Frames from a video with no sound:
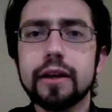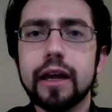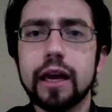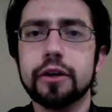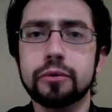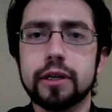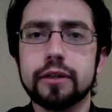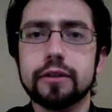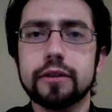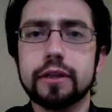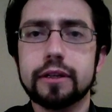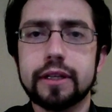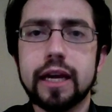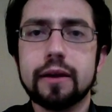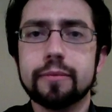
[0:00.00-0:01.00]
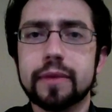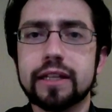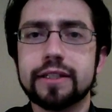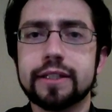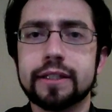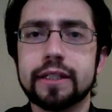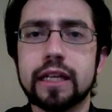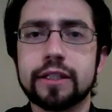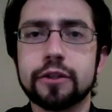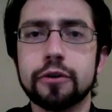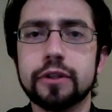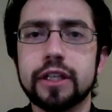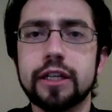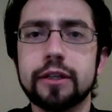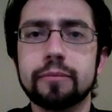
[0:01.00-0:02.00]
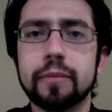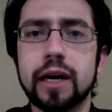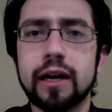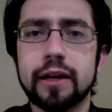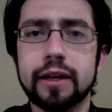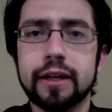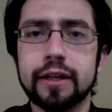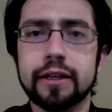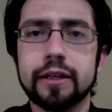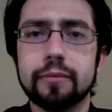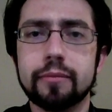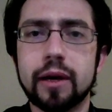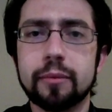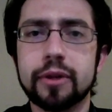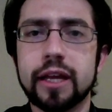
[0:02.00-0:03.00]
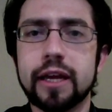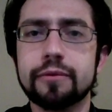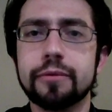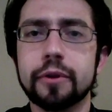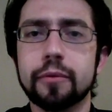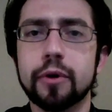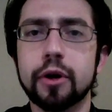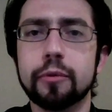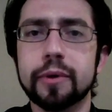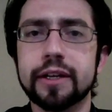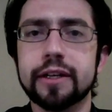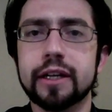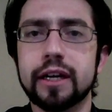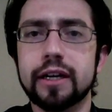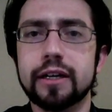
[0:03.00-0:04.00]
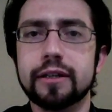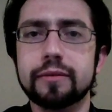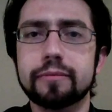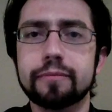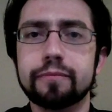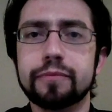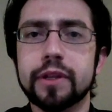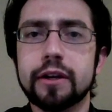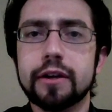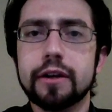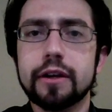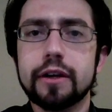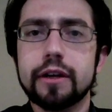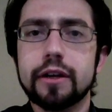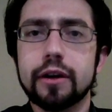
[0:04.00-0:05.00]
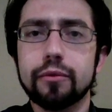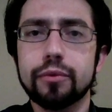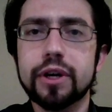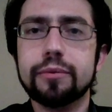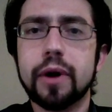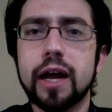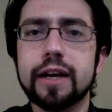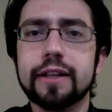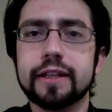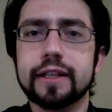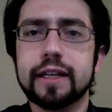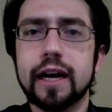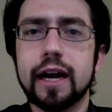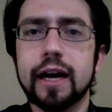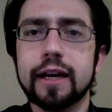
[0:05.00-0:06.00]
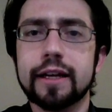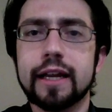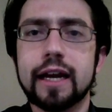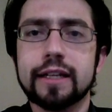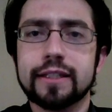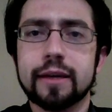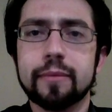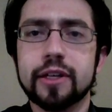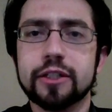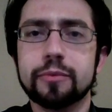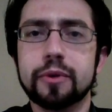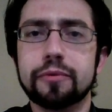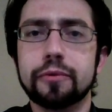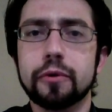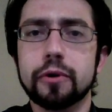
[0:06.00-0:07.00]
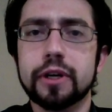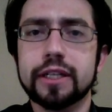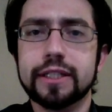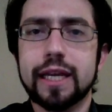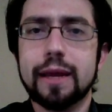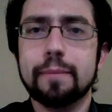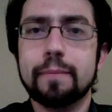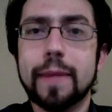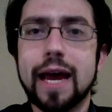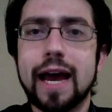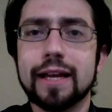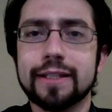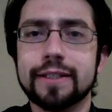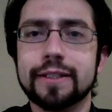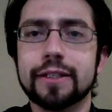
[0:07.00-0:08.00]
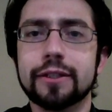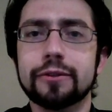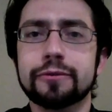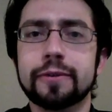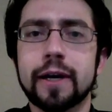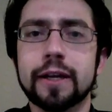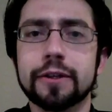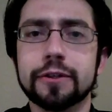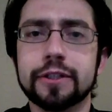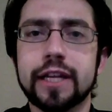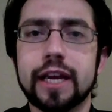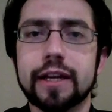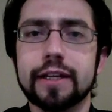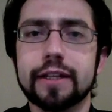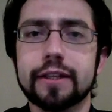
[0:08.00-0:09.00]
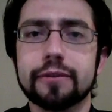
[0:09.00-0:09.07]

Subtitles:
And so yeah, that's currently my plan for the moment. Rewriting the guide, as I mentioned before, is a massive undertaking.